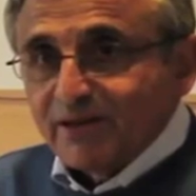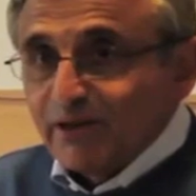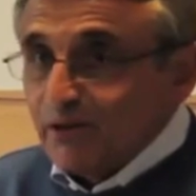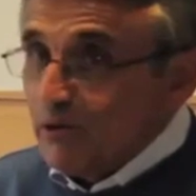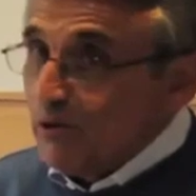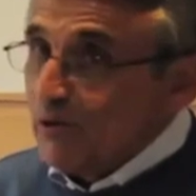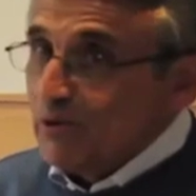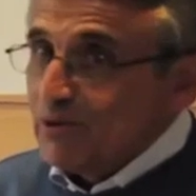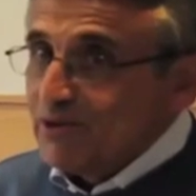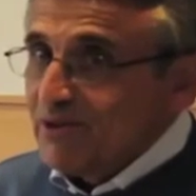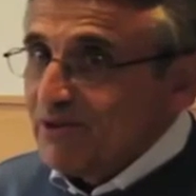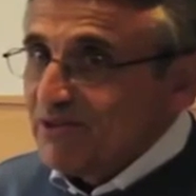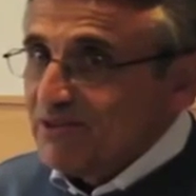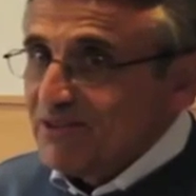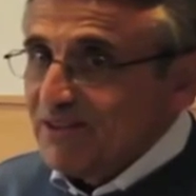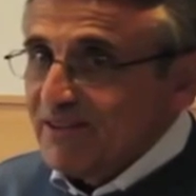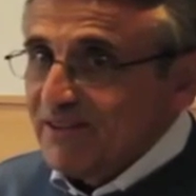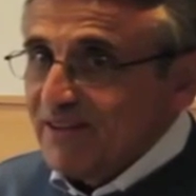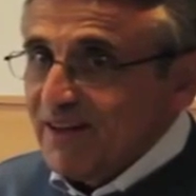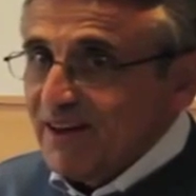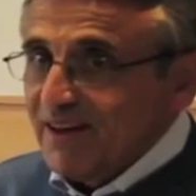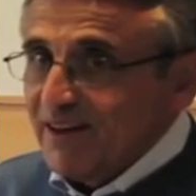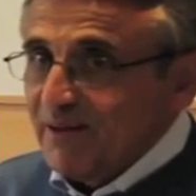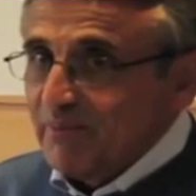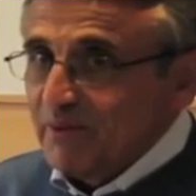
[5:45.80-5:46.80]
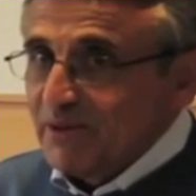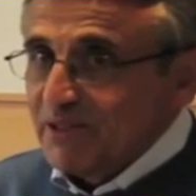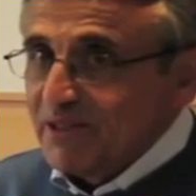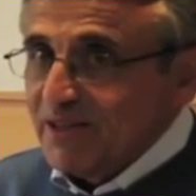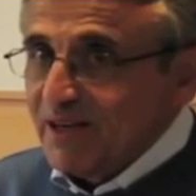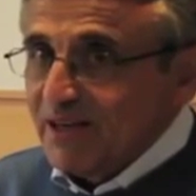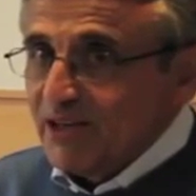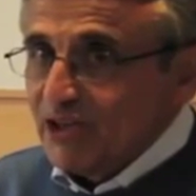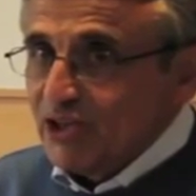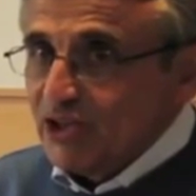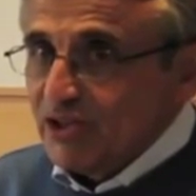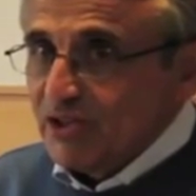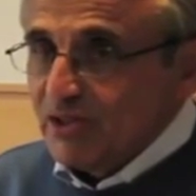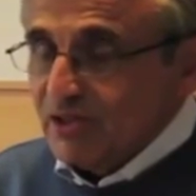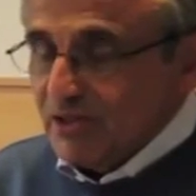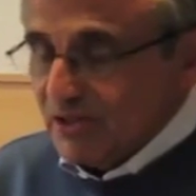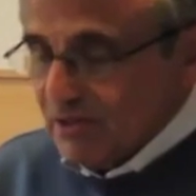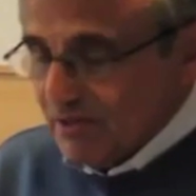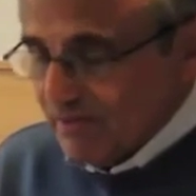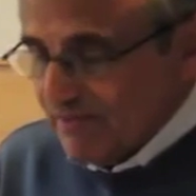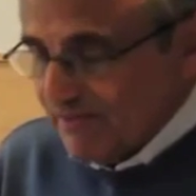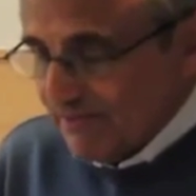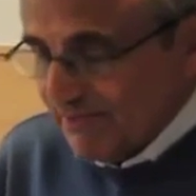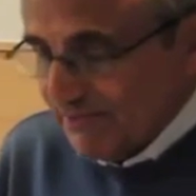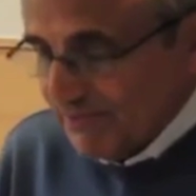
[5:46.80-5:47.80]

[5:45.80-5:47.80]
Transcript: and you also see their limitations.